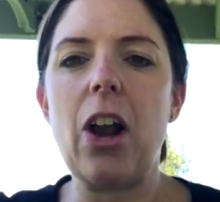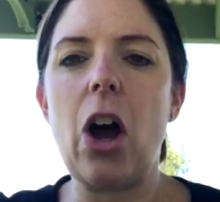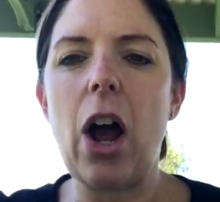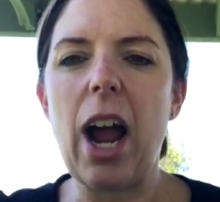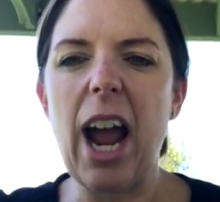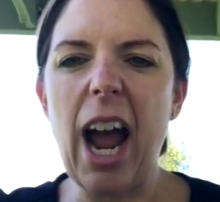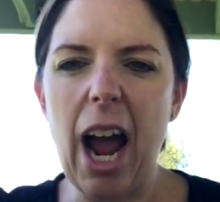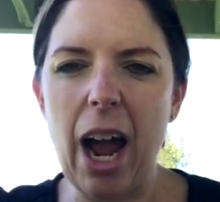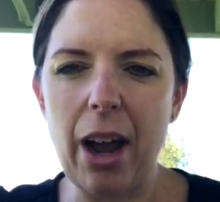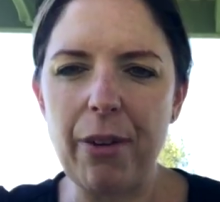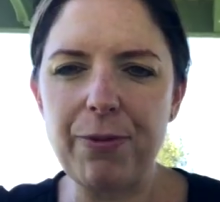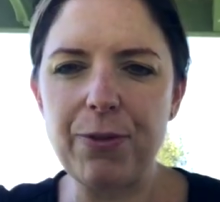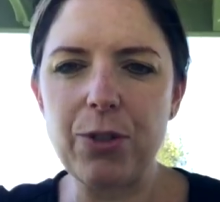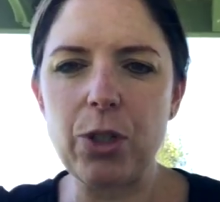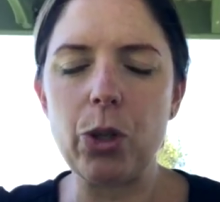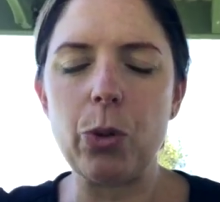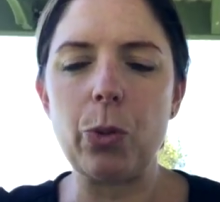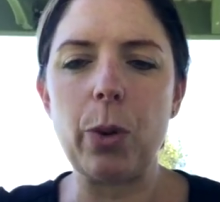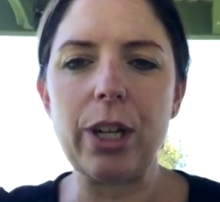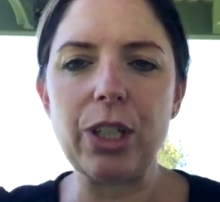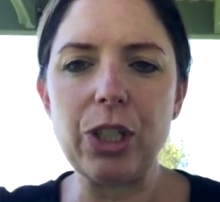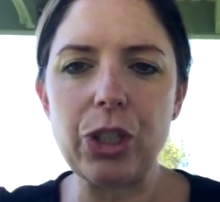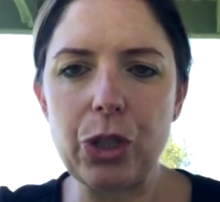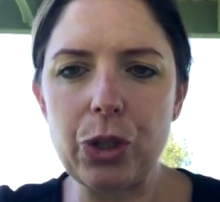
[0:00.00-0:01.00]
I have
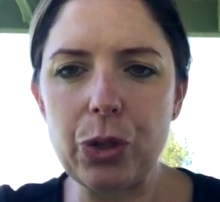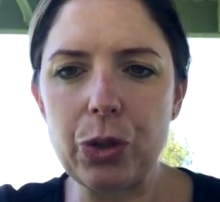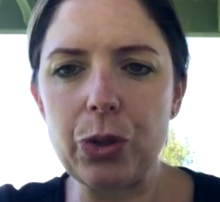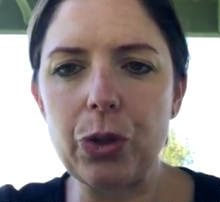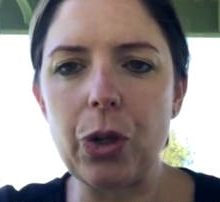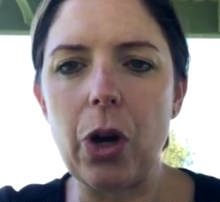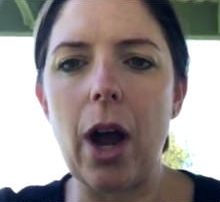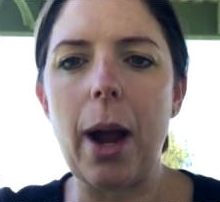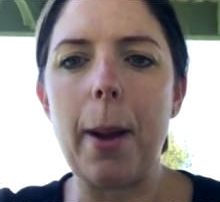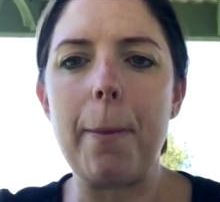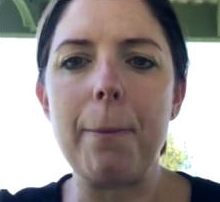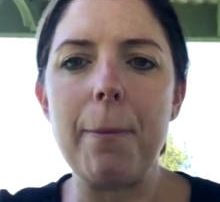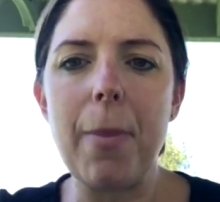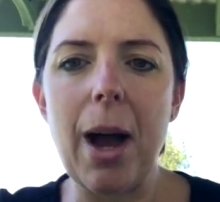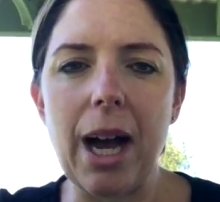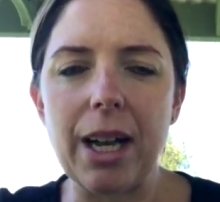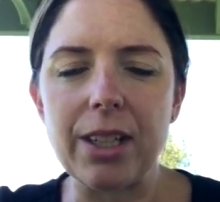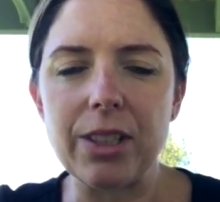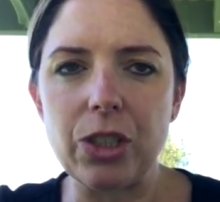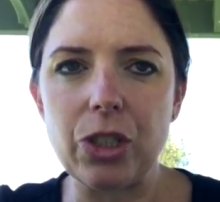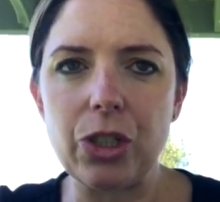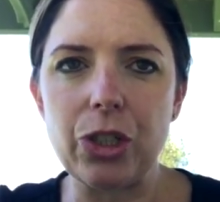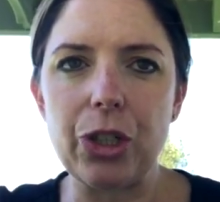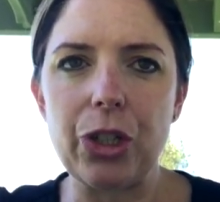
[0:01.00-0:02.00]
to, I should, I
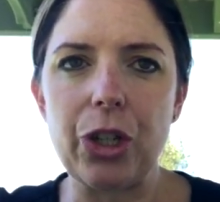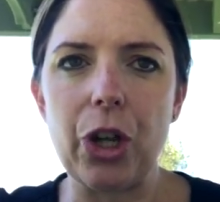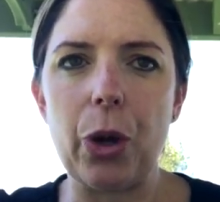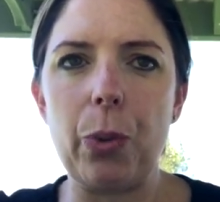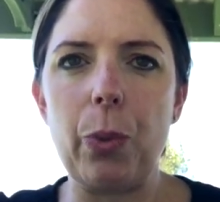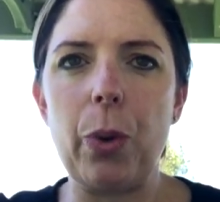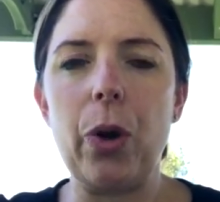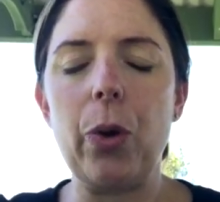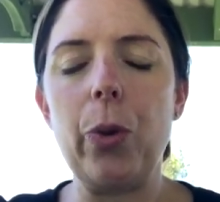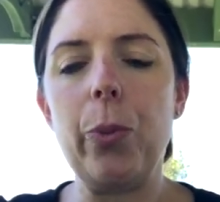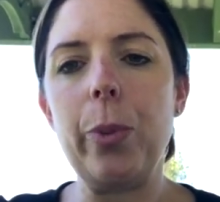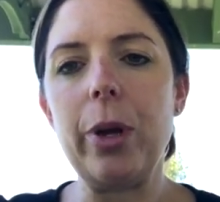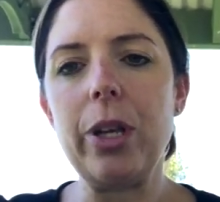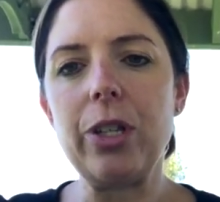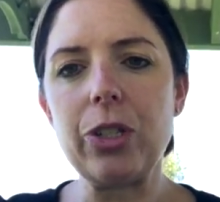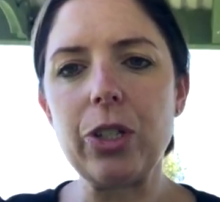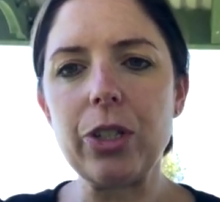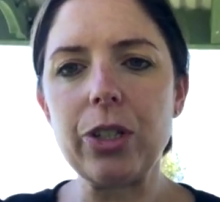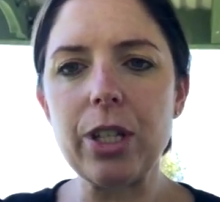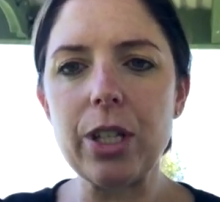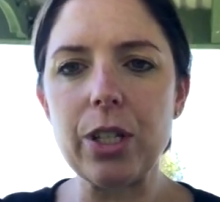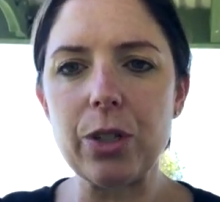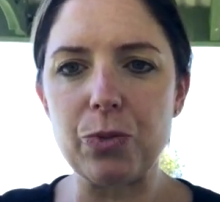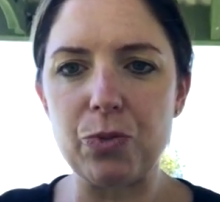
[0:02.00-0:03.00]
must? You know, we're almost
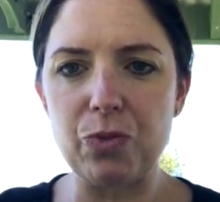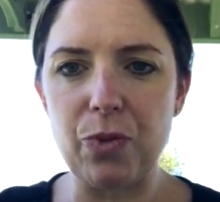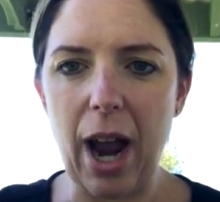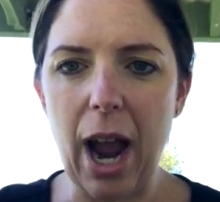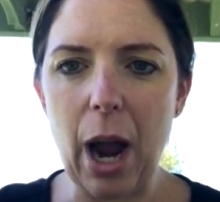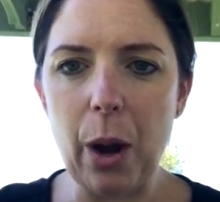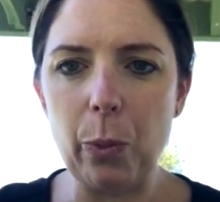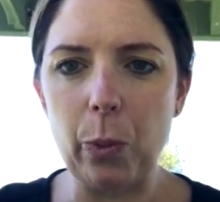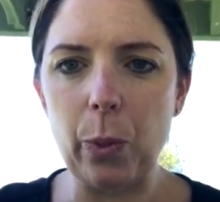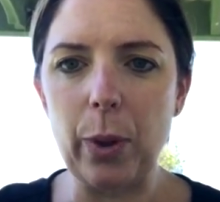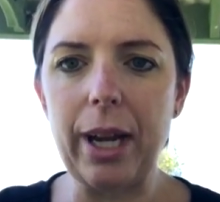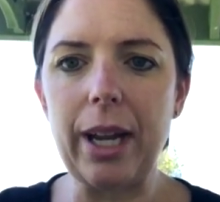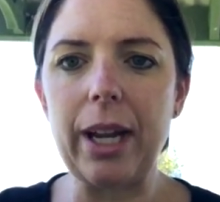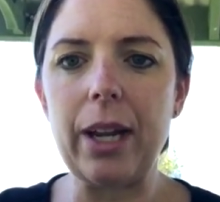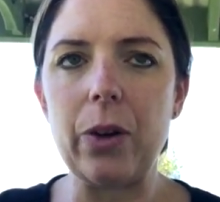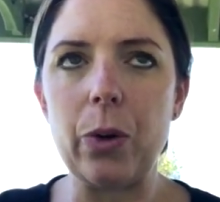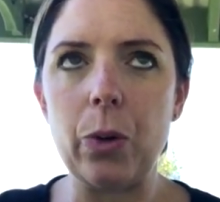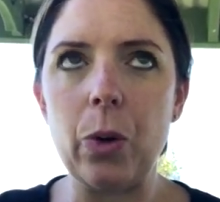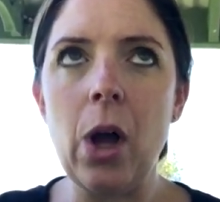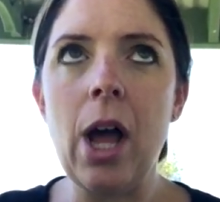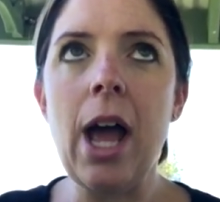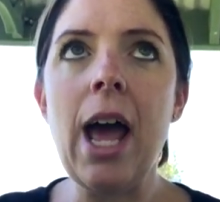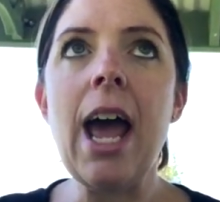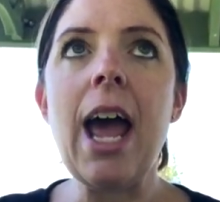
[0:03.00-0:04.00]
on this rat
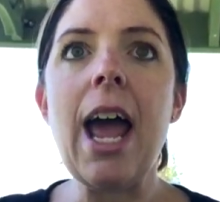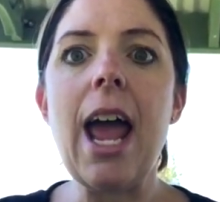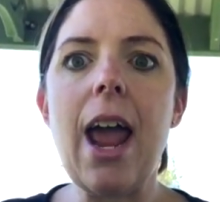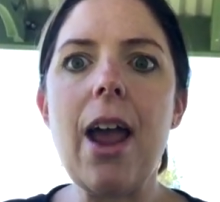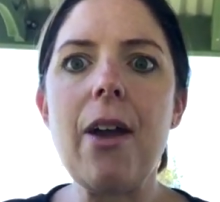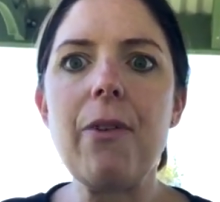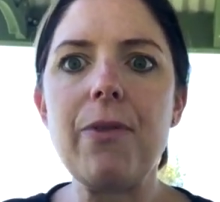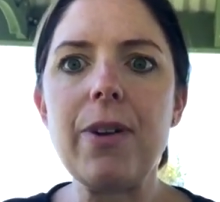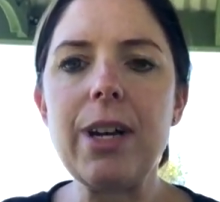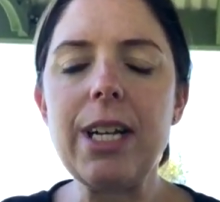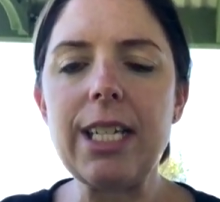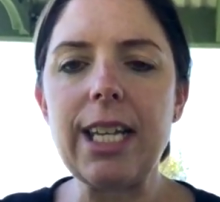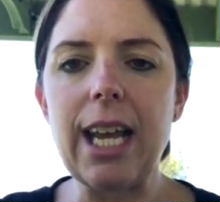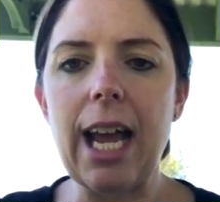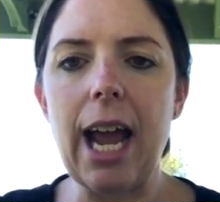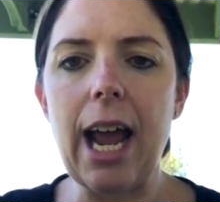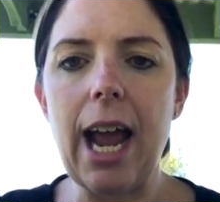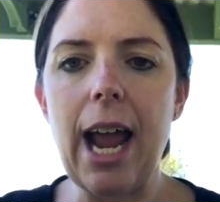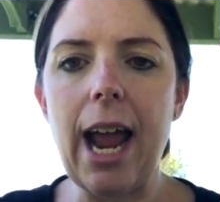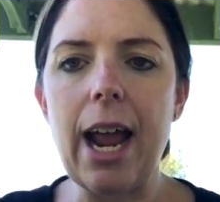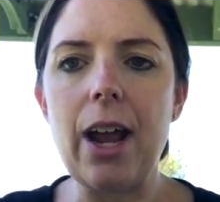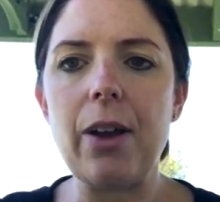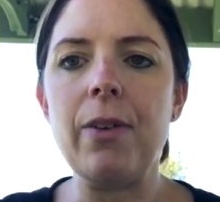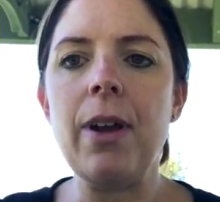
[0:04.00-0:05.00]
wheel every
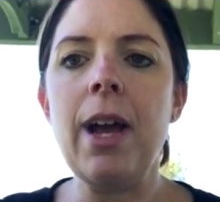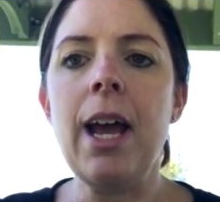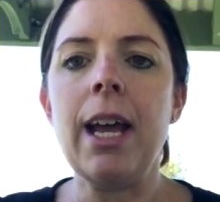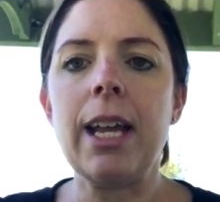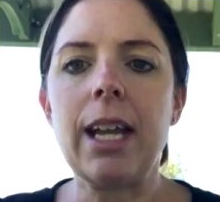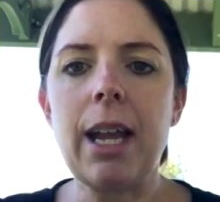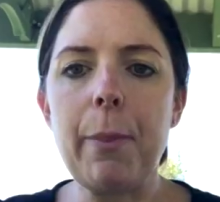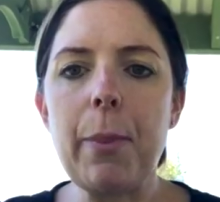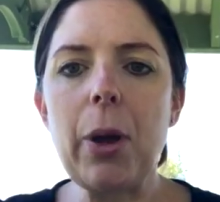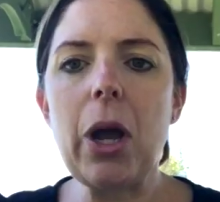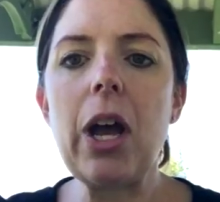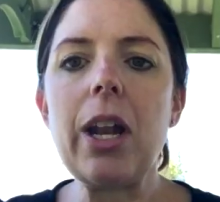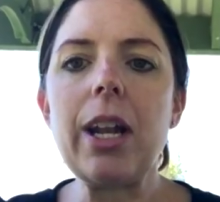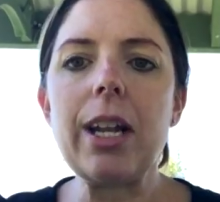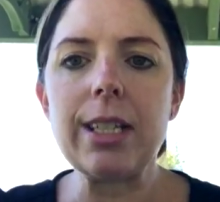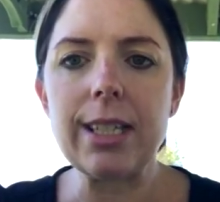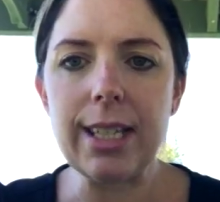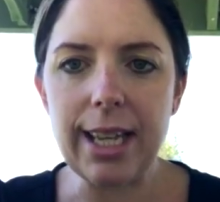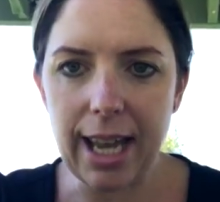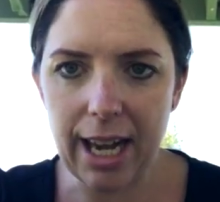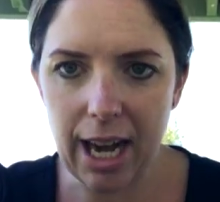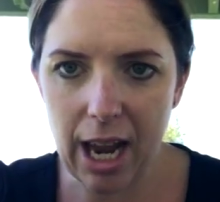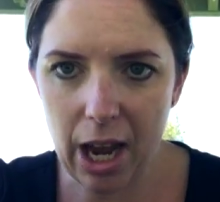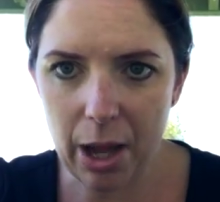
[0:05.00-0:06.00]
day. Come on,
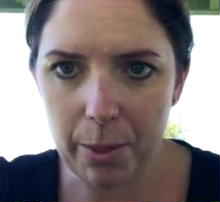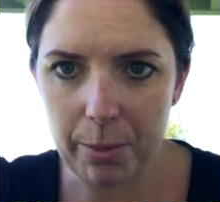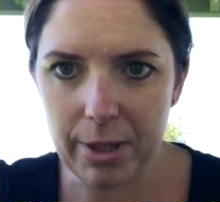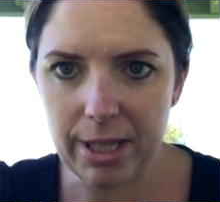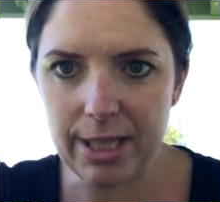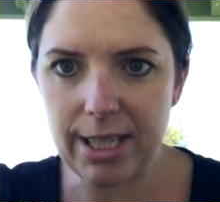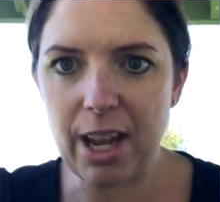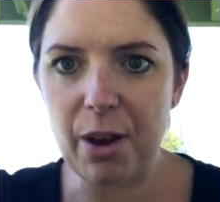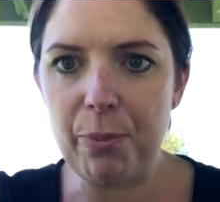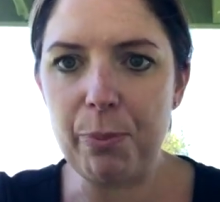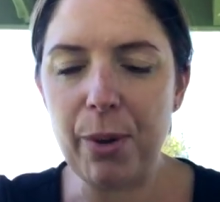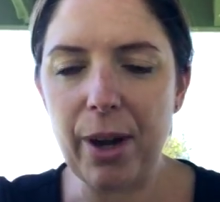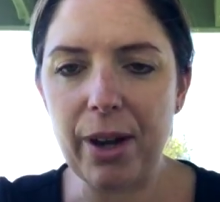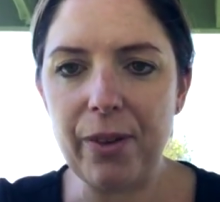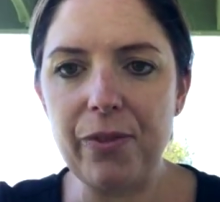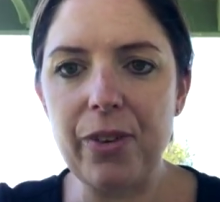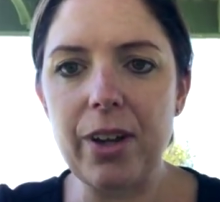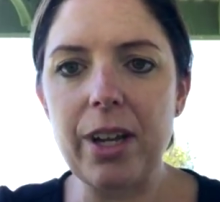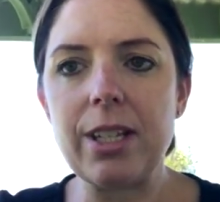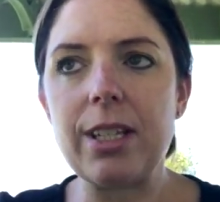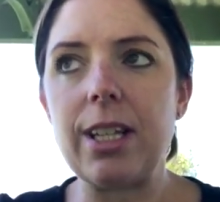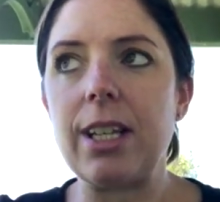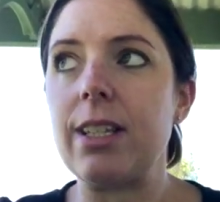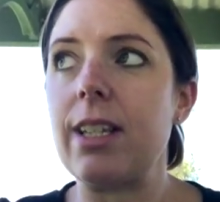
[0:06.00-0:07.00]
let's get up, let's have
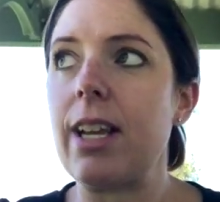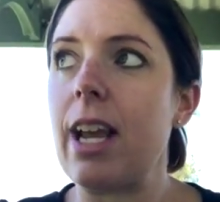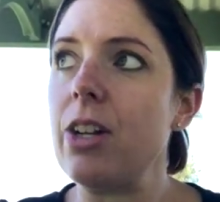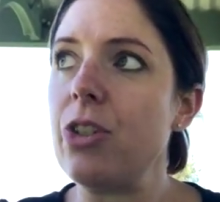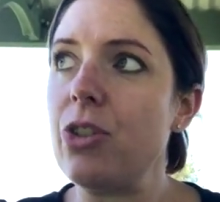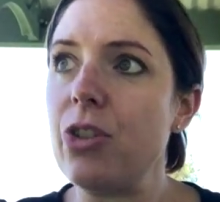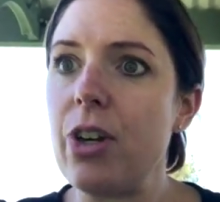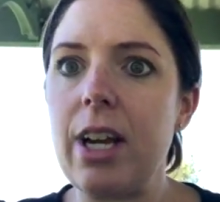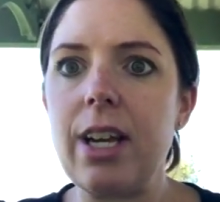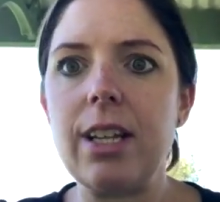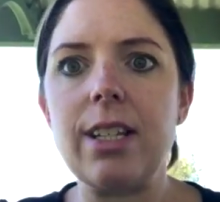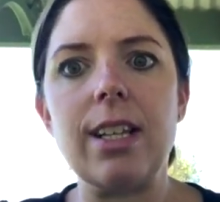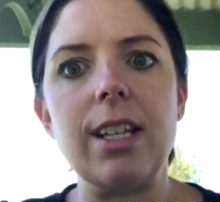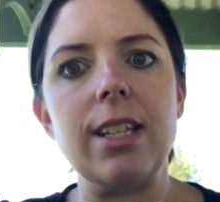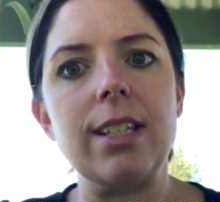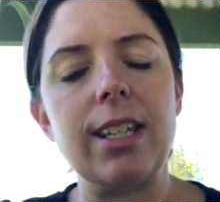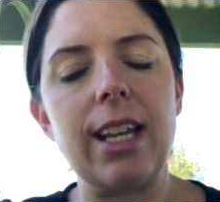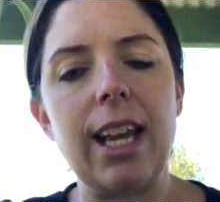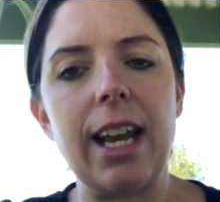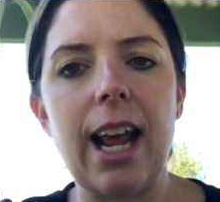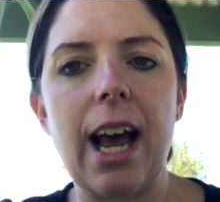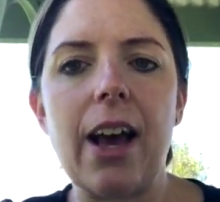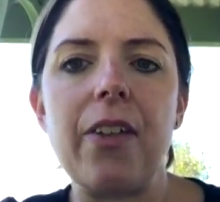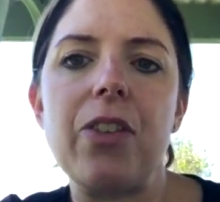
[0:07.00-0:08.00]
breakfast, let's get dressed, let's
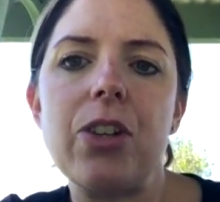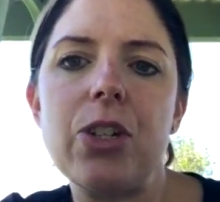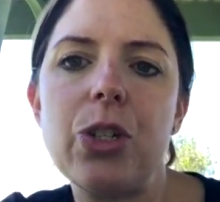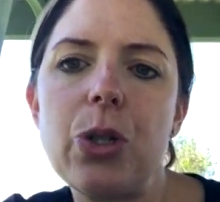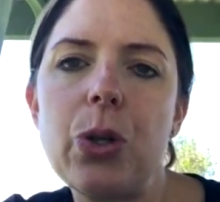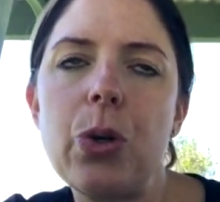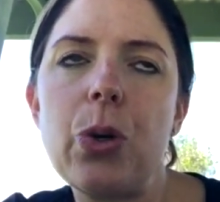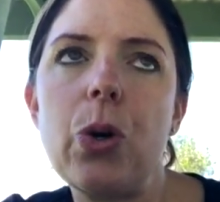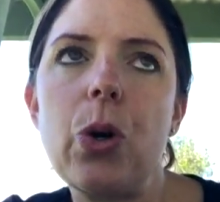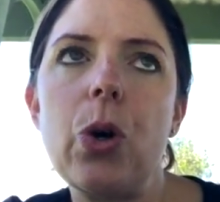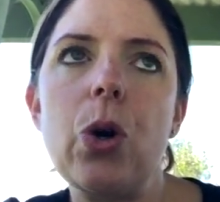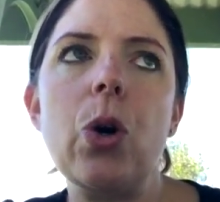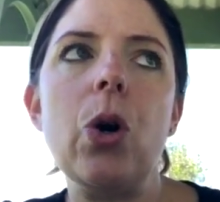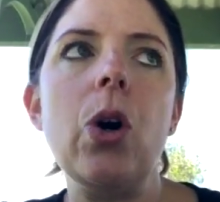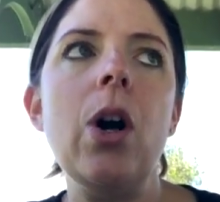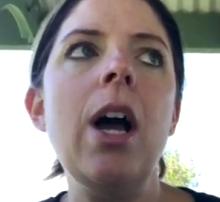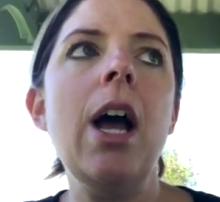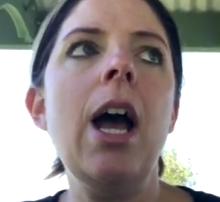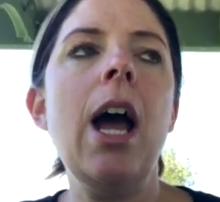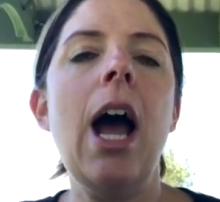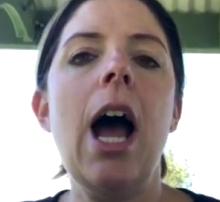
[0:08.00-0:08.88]
get out the door.